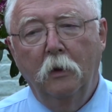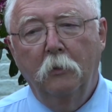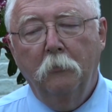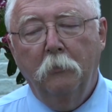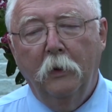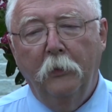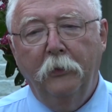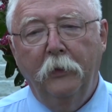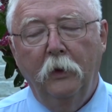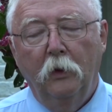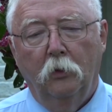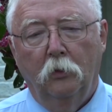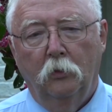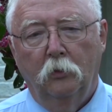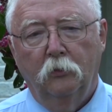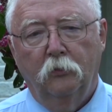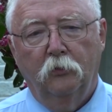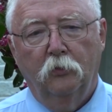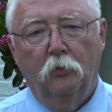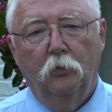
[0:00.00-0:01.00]
But they
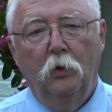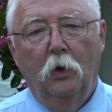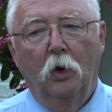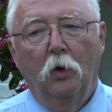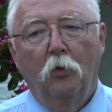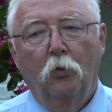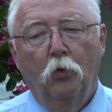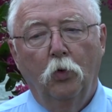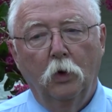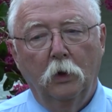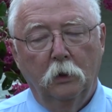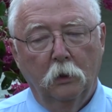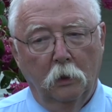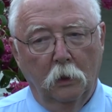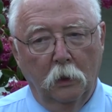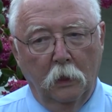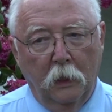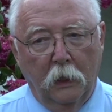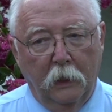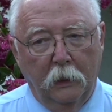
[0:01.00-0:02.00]
also would
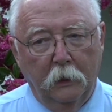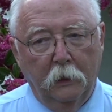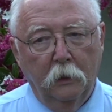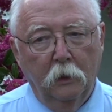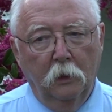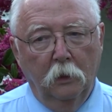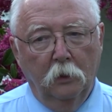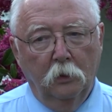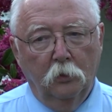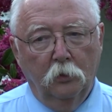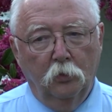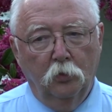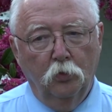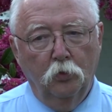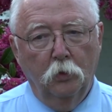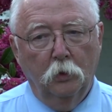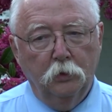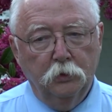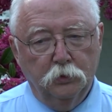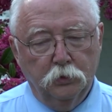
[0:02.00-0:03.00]
like
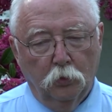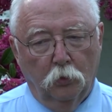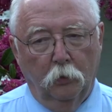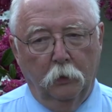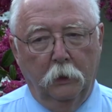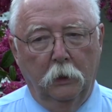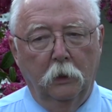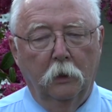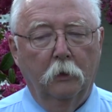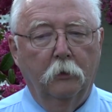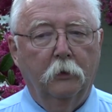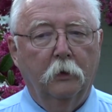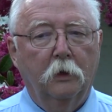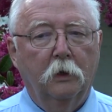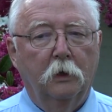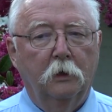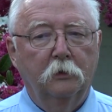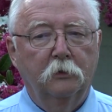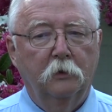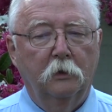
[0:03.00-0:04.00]
to join the
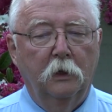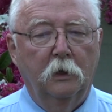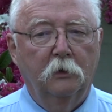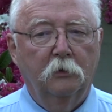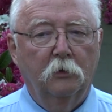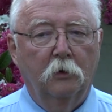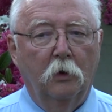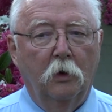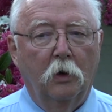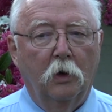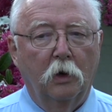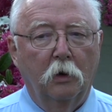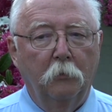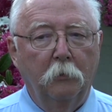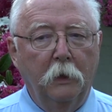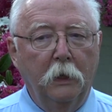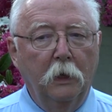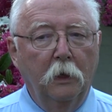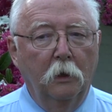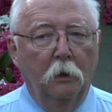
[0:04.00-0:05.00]
Continental
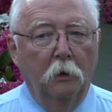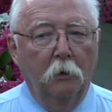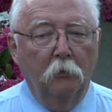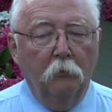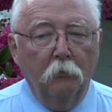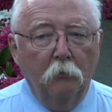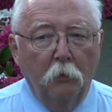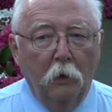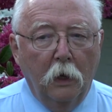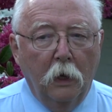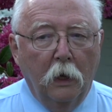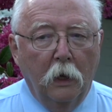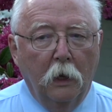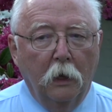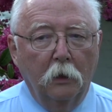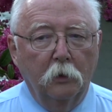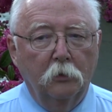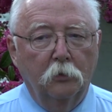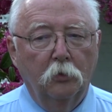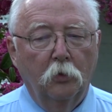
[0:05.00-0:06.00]
Army
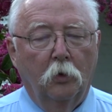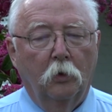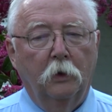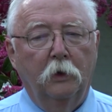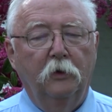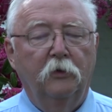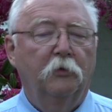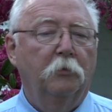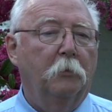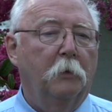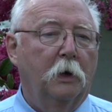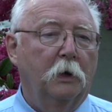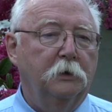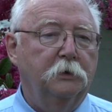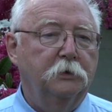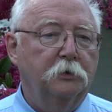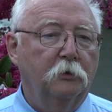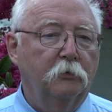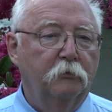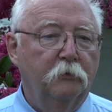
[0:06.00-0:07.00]
on its march
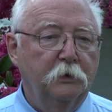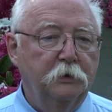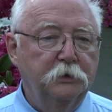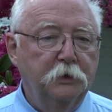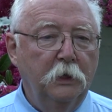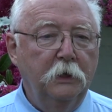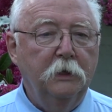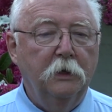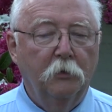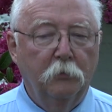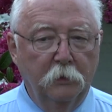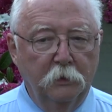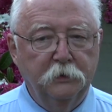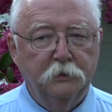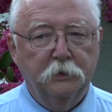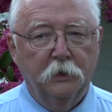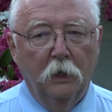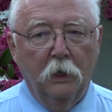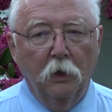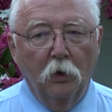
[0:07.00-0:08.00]
to Virginia,
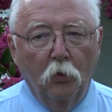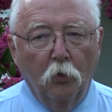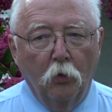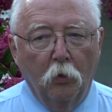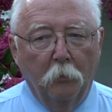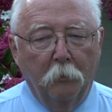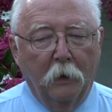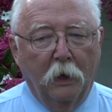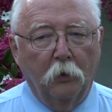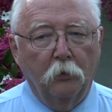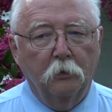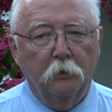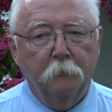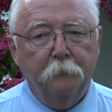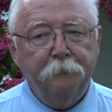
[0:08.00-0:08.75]
which they know about.